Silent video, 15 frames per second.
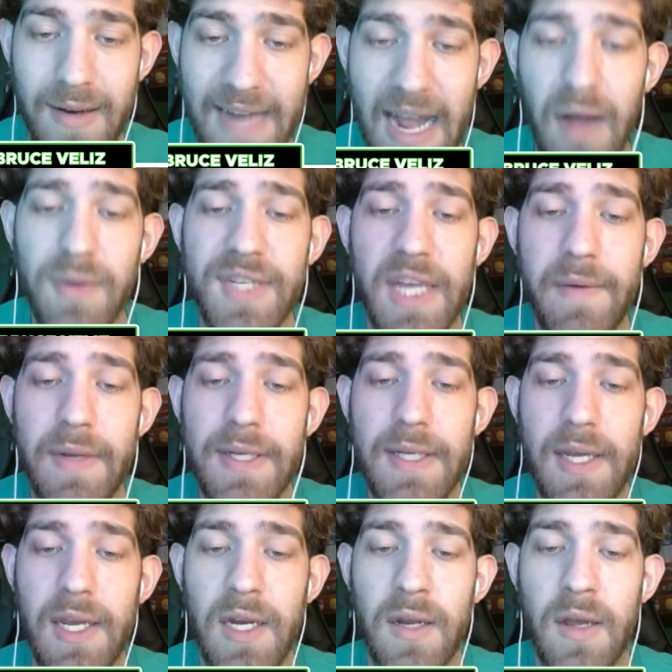Down
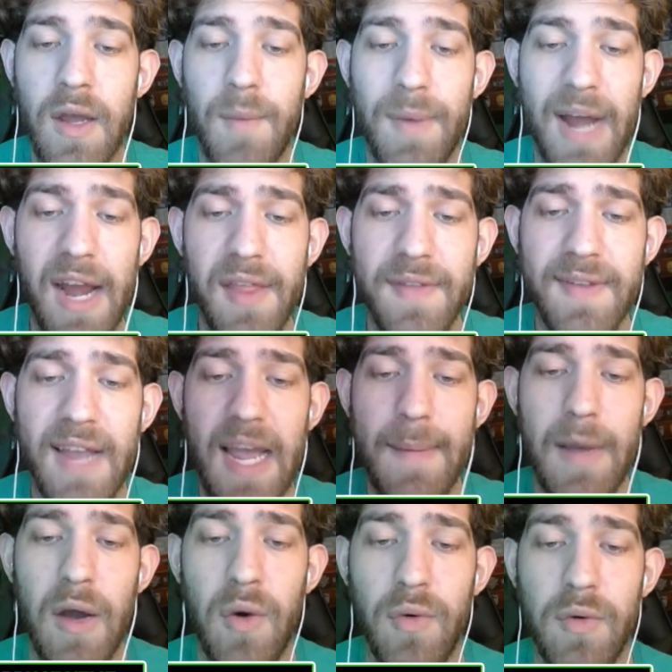17, but out of the
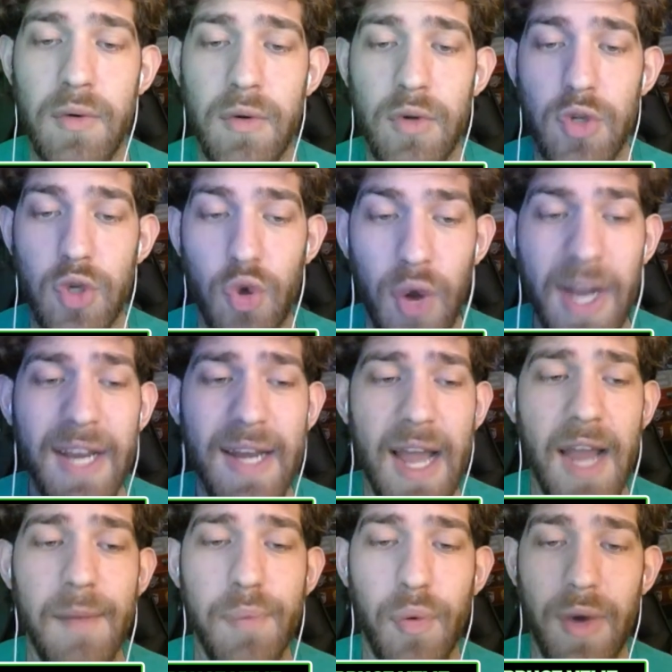timeout, quick
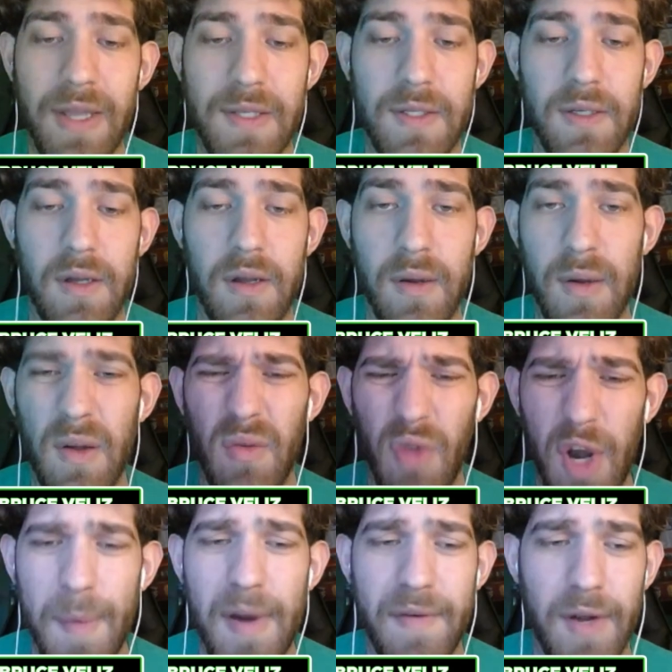nine points. A
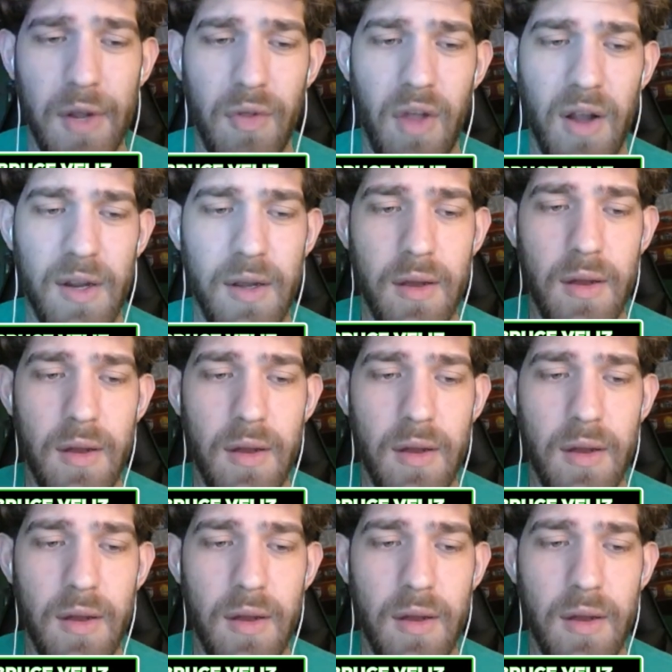little bit of a good look.